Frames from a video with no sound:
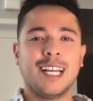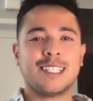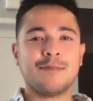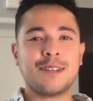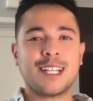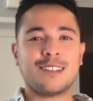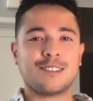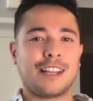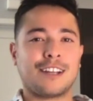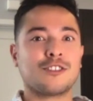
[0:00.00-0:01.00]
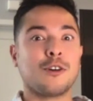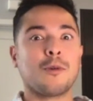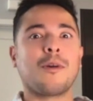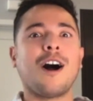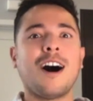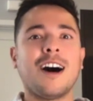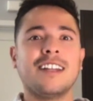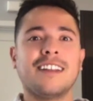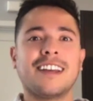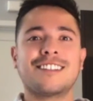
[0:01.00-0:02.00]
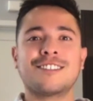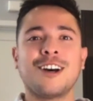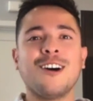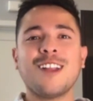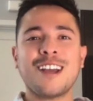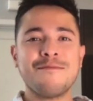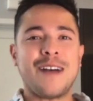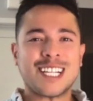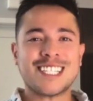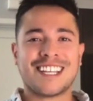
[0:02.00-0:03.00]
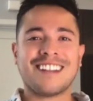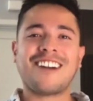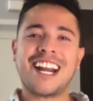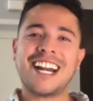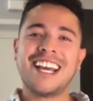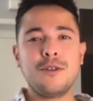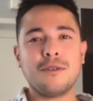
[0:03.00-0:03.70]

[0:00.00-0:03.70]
Something that's like so raw and like so like Mexican, right?